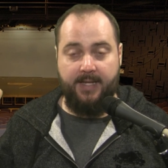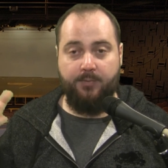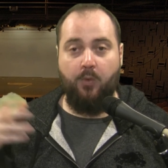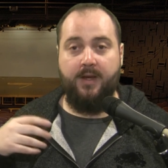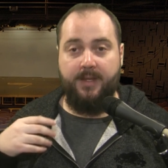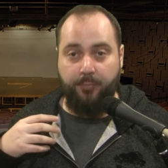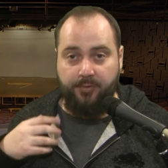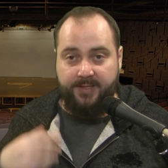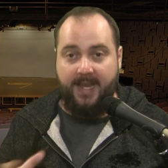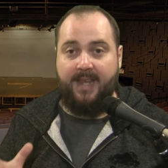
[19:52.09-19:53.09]
is what he
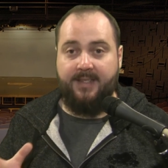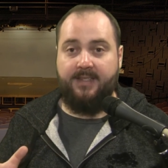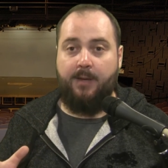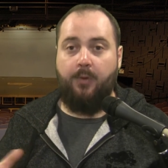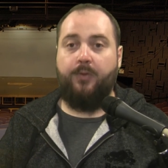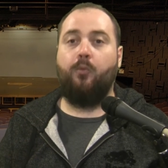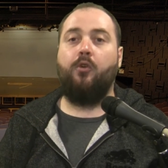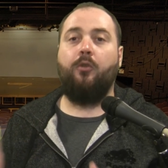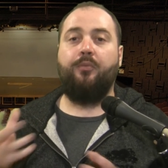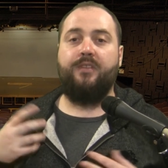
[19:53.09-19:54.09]
presents, and what the
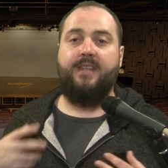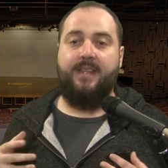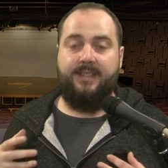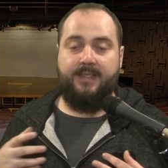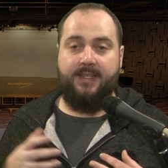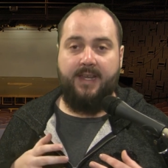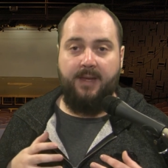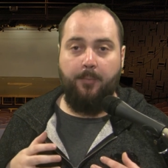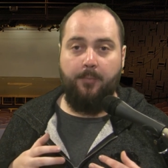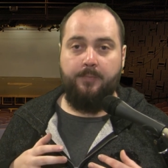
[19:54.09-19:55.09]
world presents to
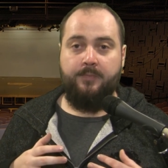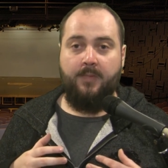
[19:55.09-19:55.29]
him.